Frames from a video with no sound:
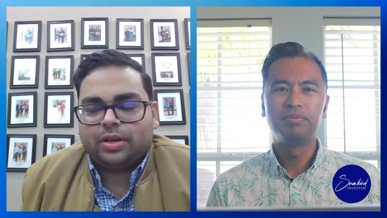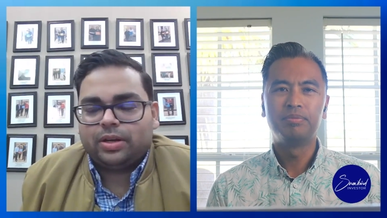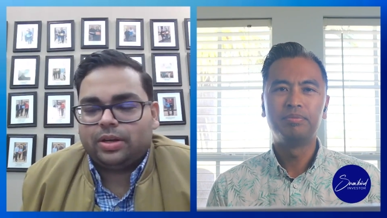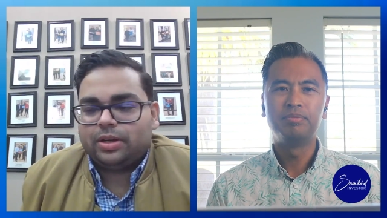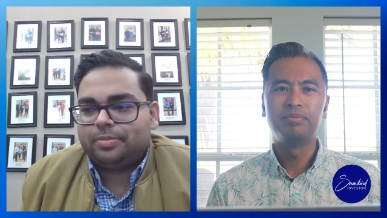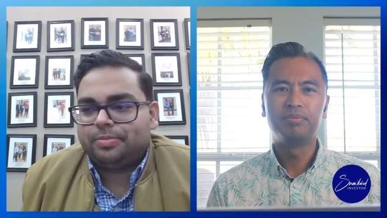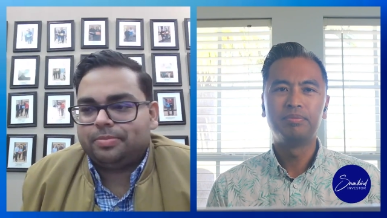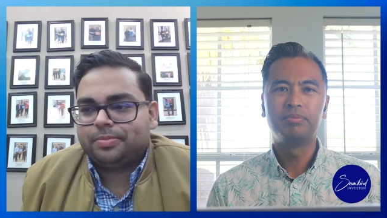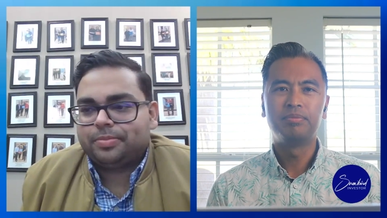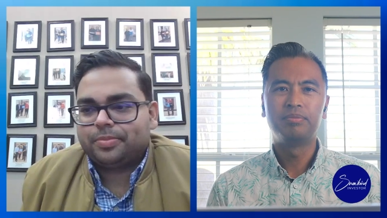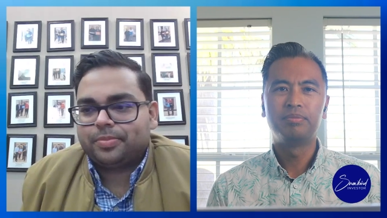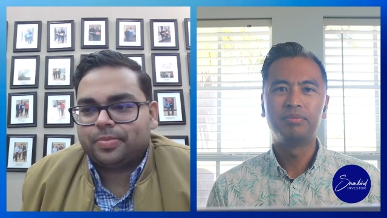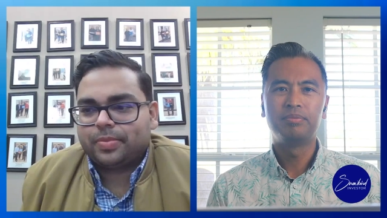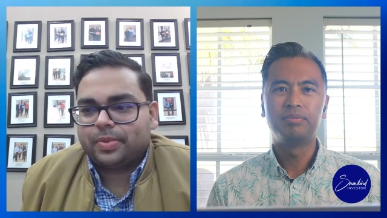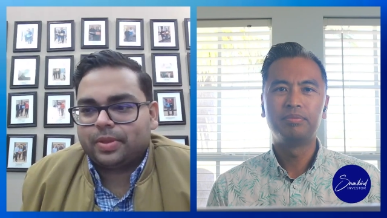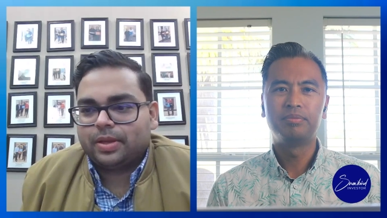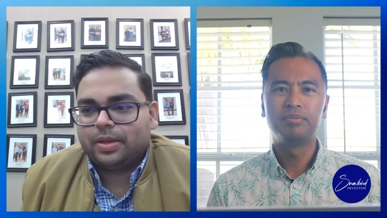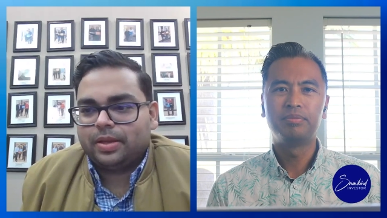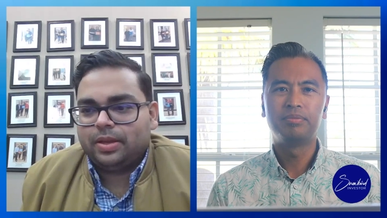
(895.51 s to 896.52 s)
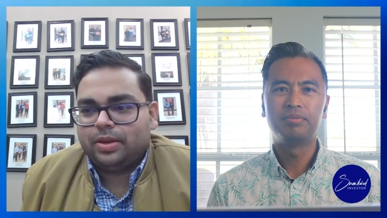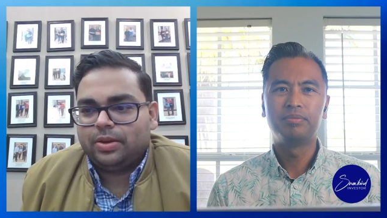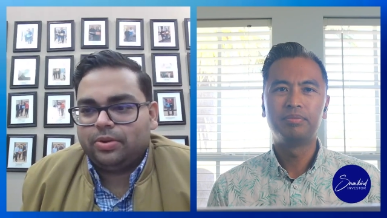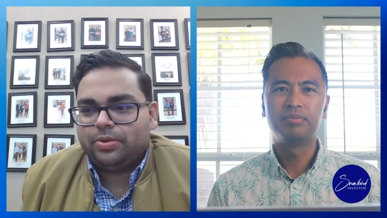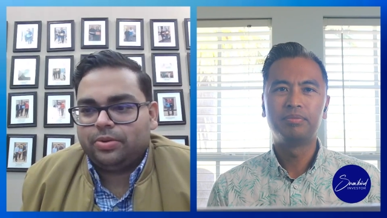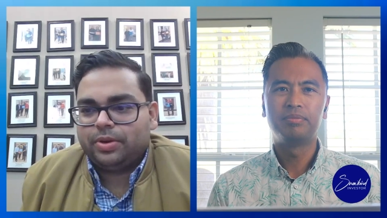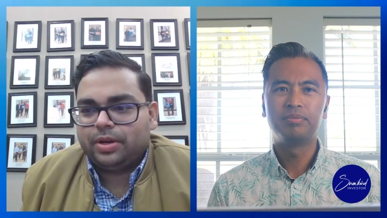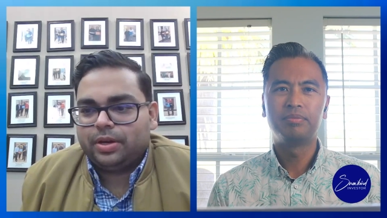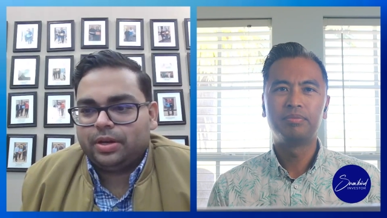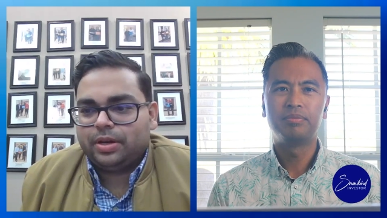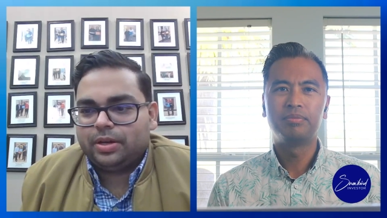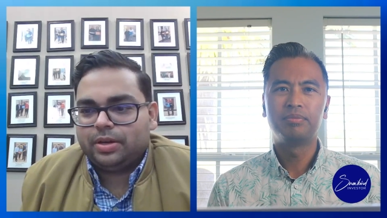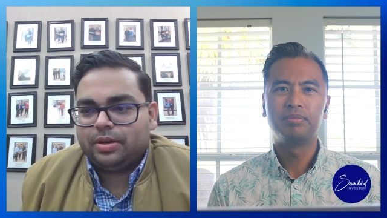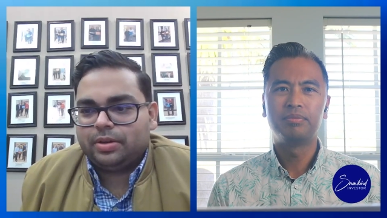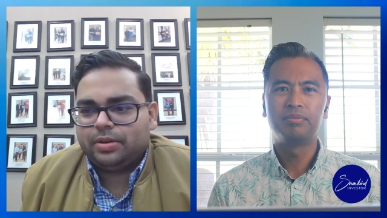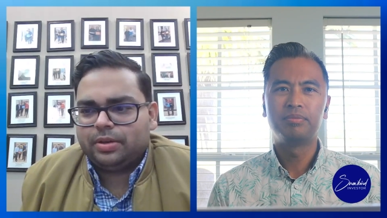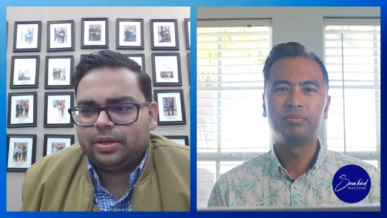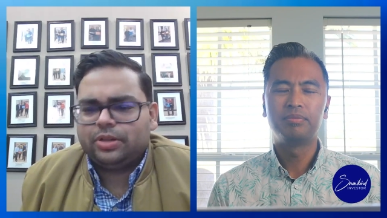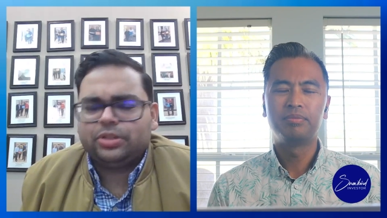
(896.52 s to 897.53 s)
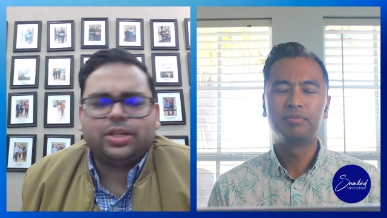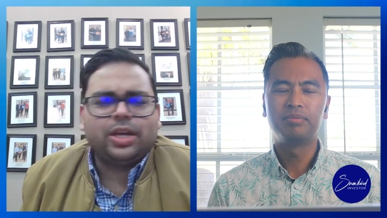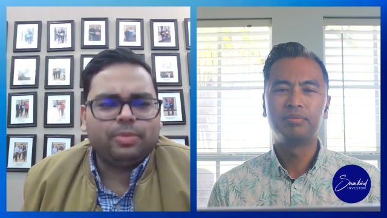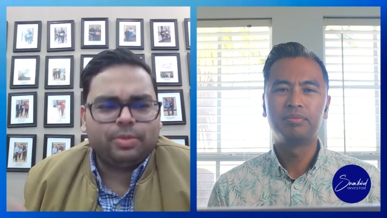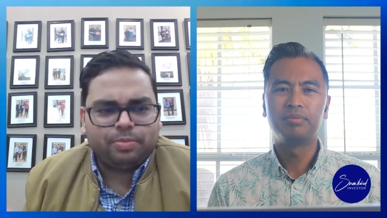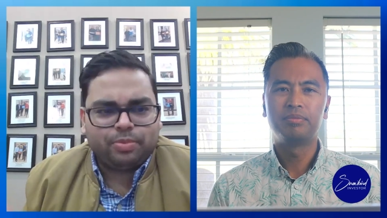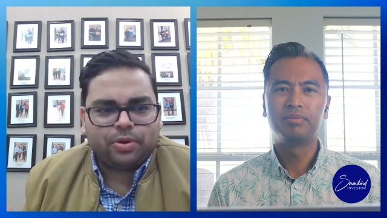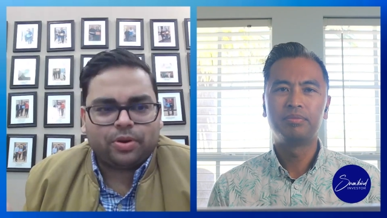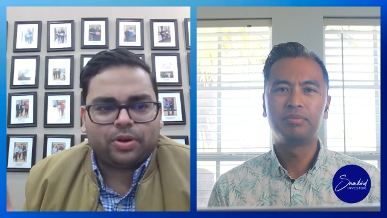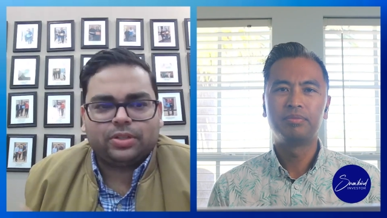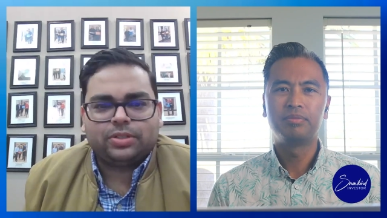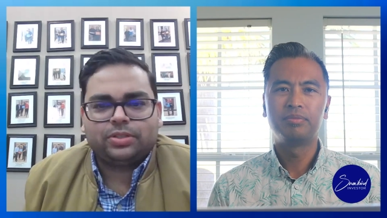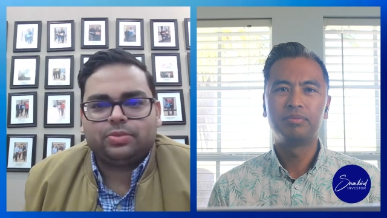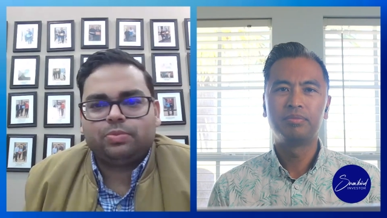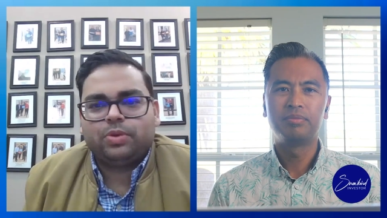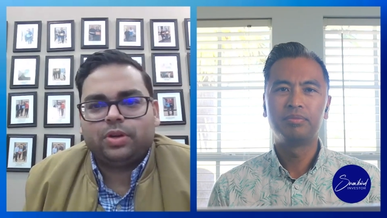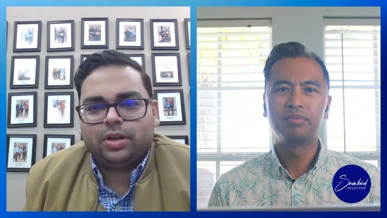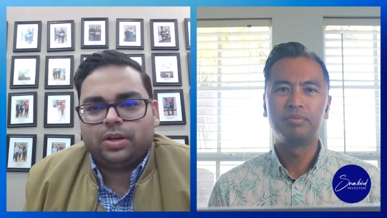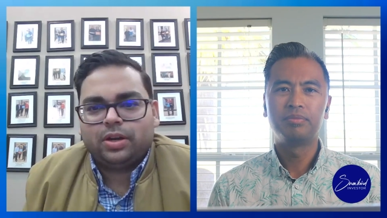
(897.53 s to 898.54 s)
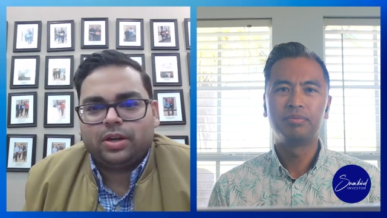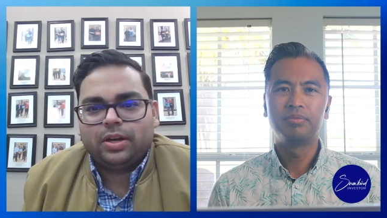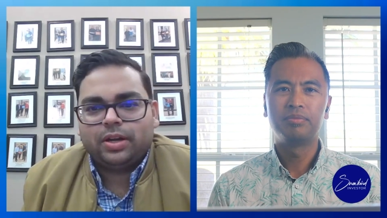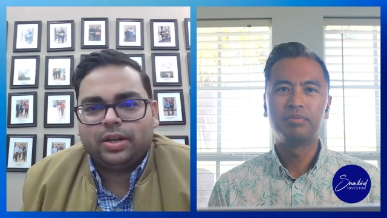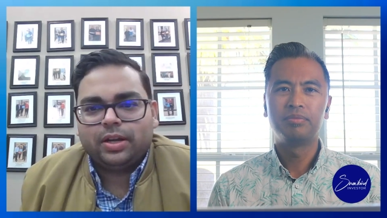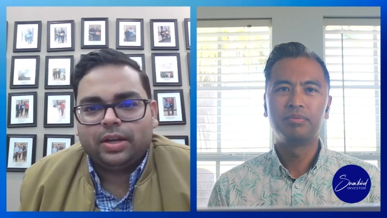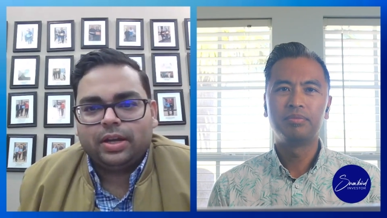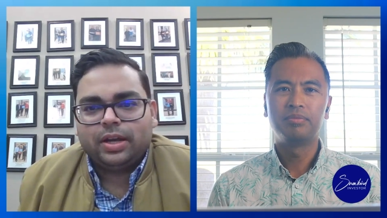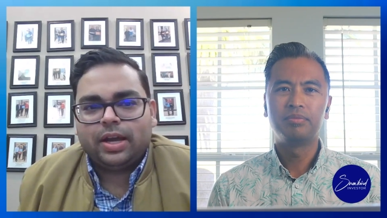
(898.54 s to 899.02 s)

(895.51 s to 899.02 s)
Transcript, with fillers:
Speaker 1: Um, you know, uh, entertainment parks, whatnot.